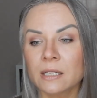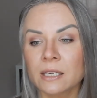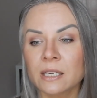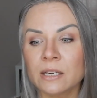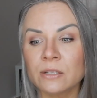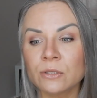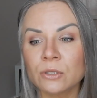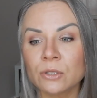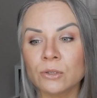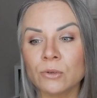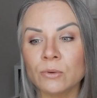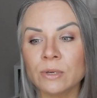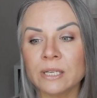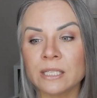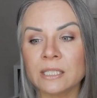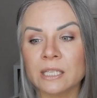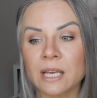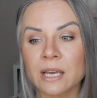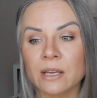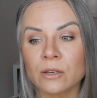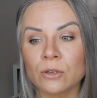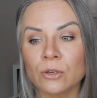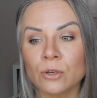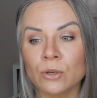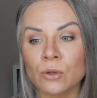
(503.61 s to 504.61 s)
Gisou is
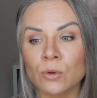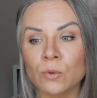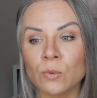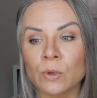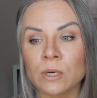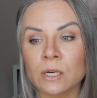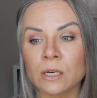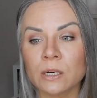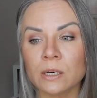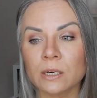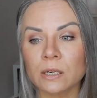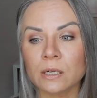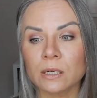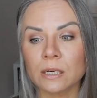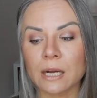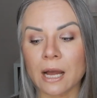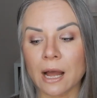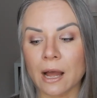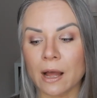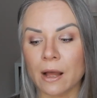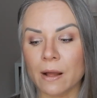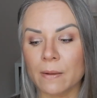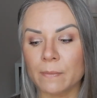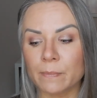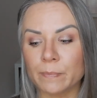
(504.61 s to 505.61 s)
a newer
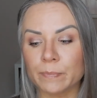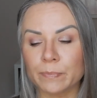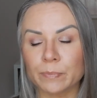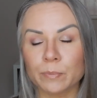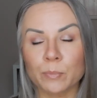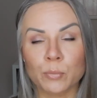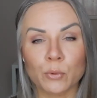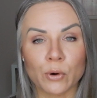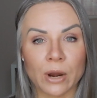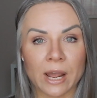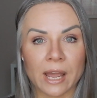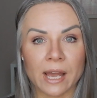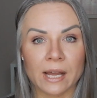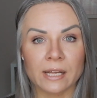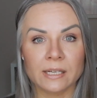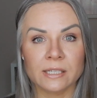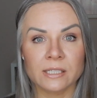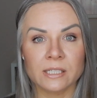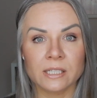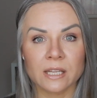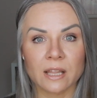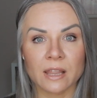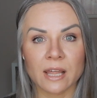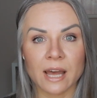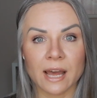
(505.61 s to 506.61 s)
um,
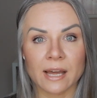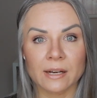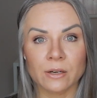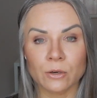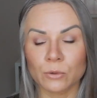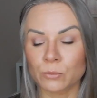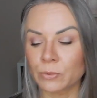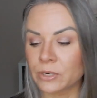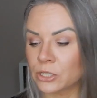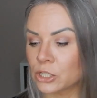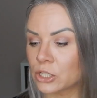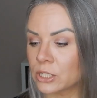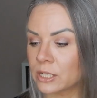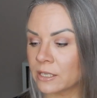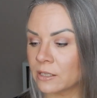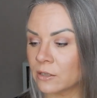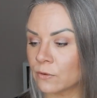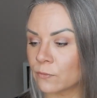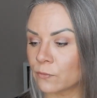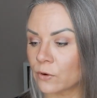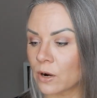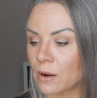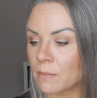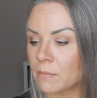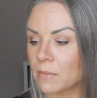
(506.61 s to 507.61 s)
brand that
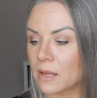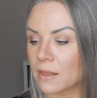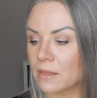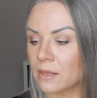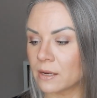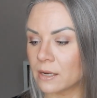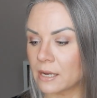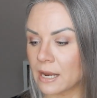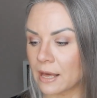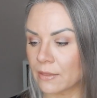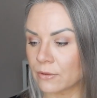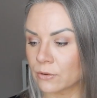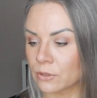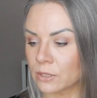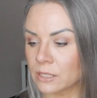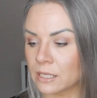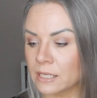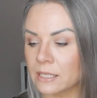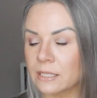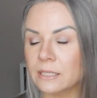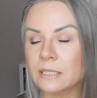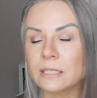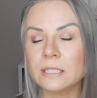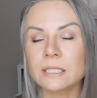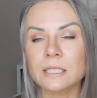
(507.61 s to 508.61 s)
originated from the
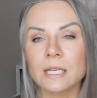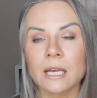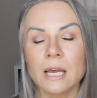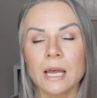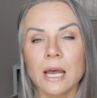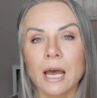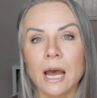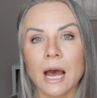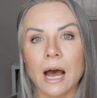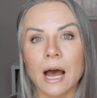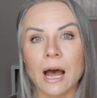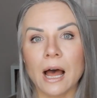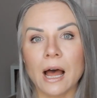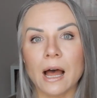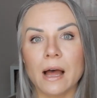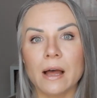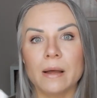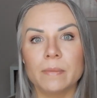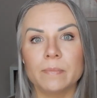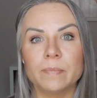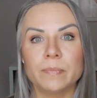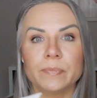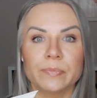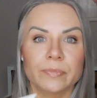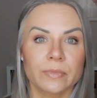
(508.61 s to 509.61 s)
Netherlands.
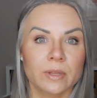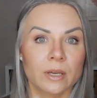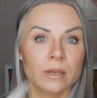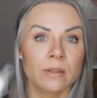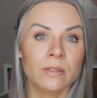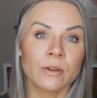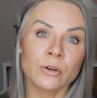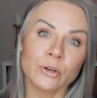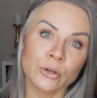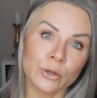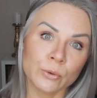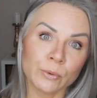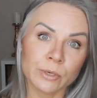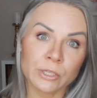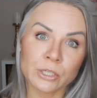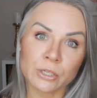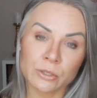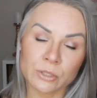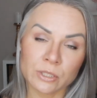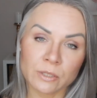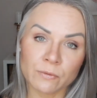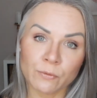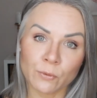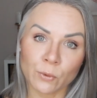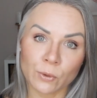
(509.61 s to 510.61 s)
Um, they're newer
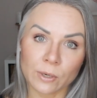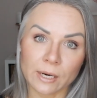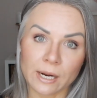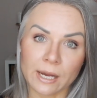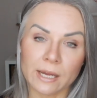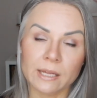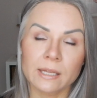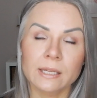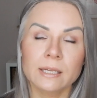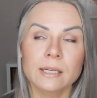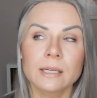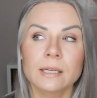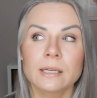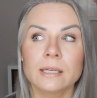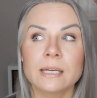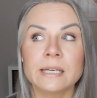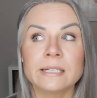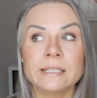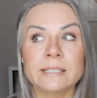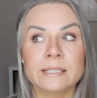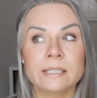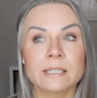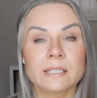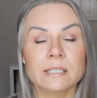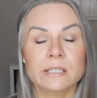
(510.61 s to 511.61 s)
to Sephora.
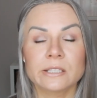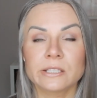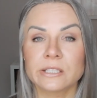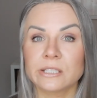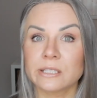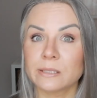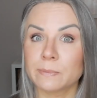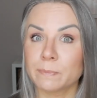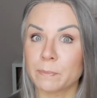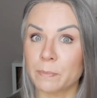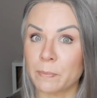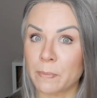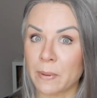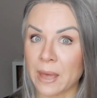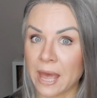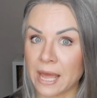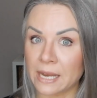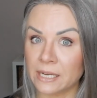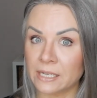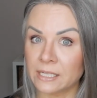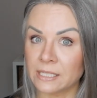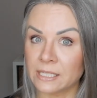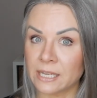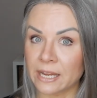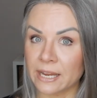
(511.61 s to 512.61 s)
It's
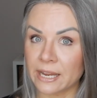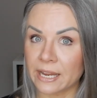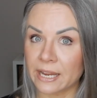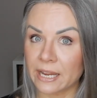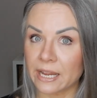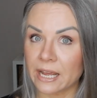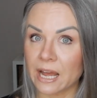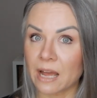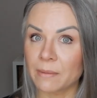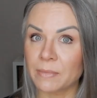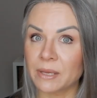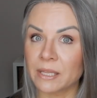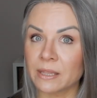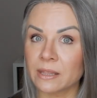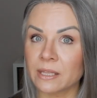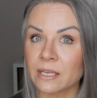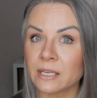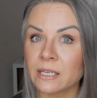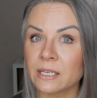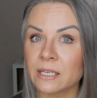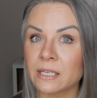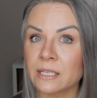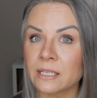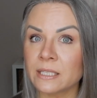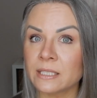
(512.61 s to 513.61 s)
spendy. I mean,
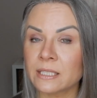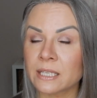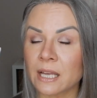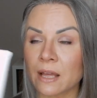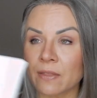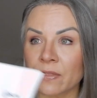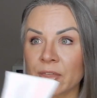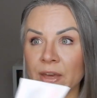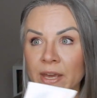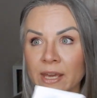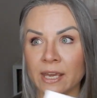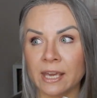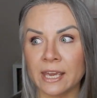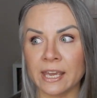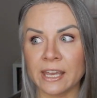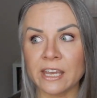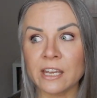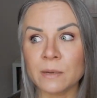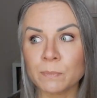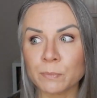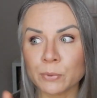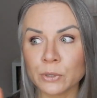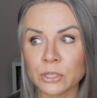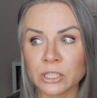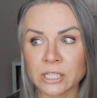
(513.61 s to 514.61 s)
these, the
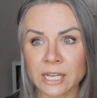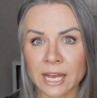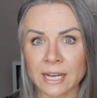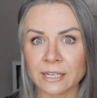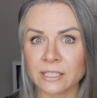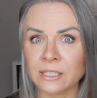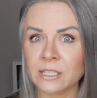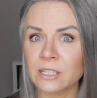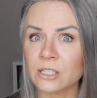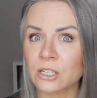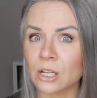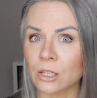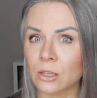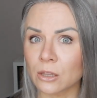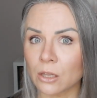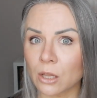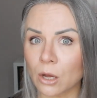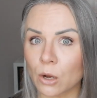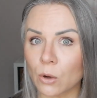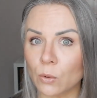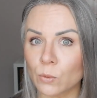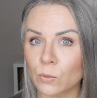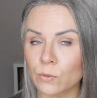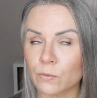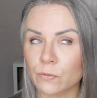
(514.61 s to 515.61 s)
heat protectant
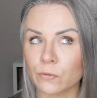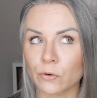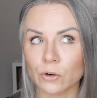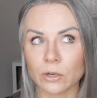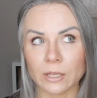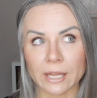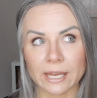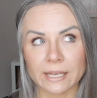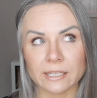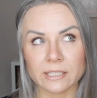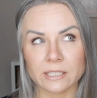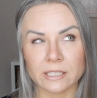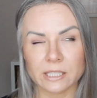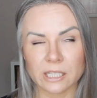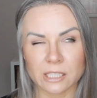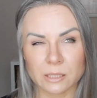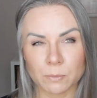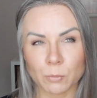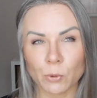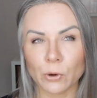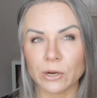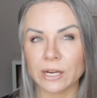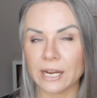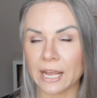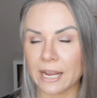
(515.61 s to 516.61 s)
alone for like
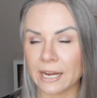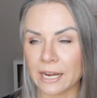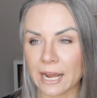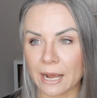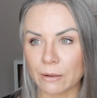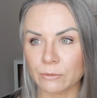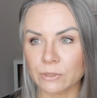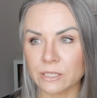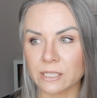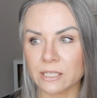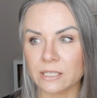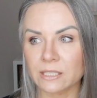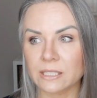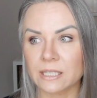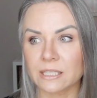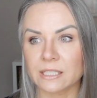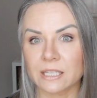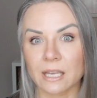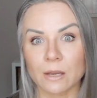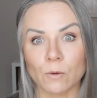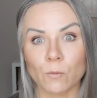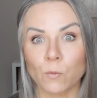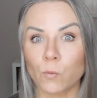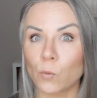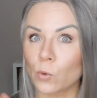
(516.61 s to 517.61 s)
6.8 ounces is
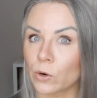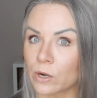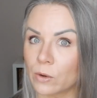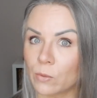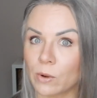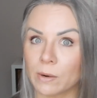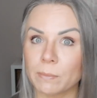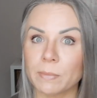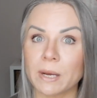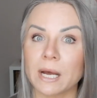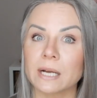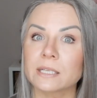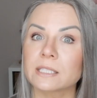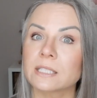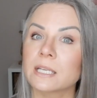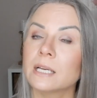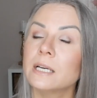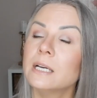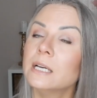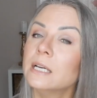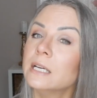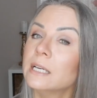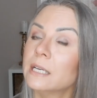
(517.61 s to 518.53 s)
like 41 bucks.